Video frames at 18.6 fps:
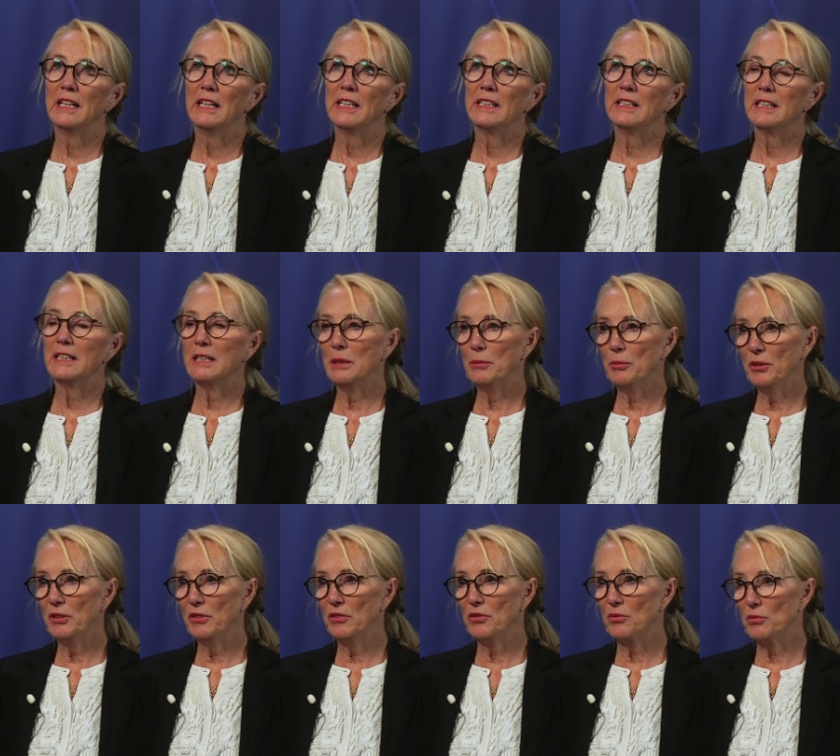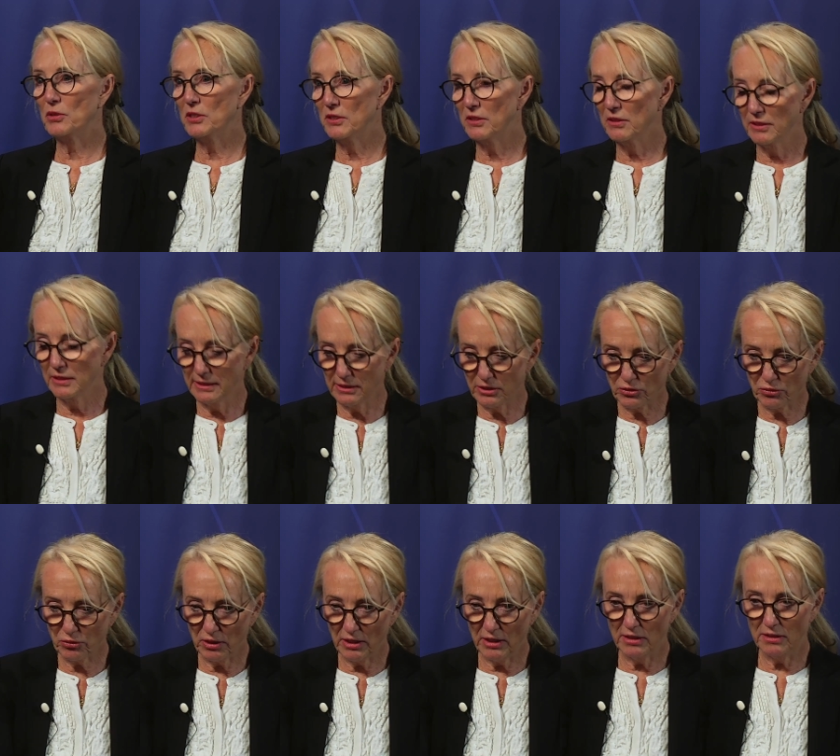and they're helping us with this
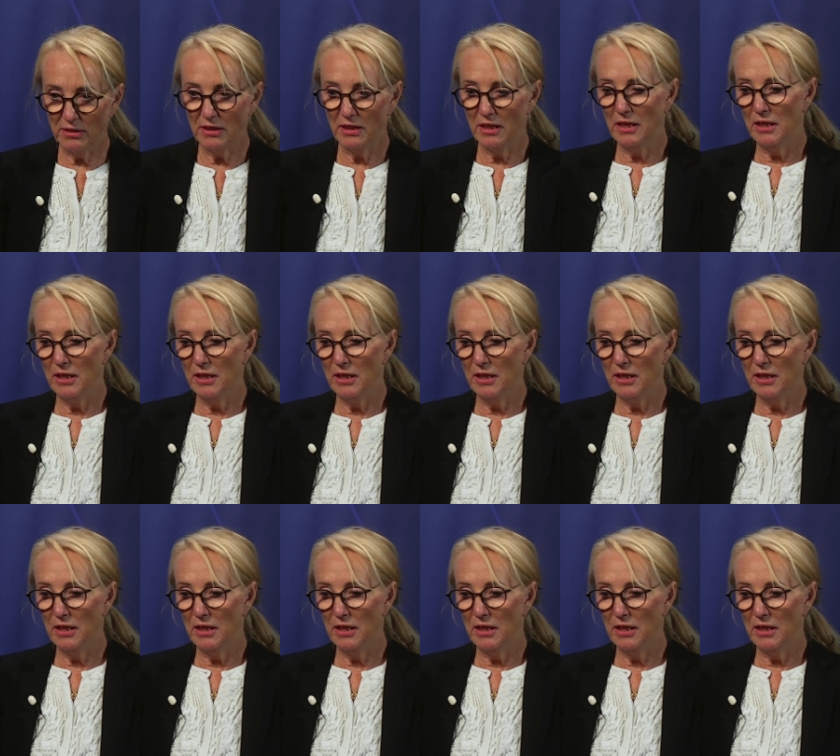trial.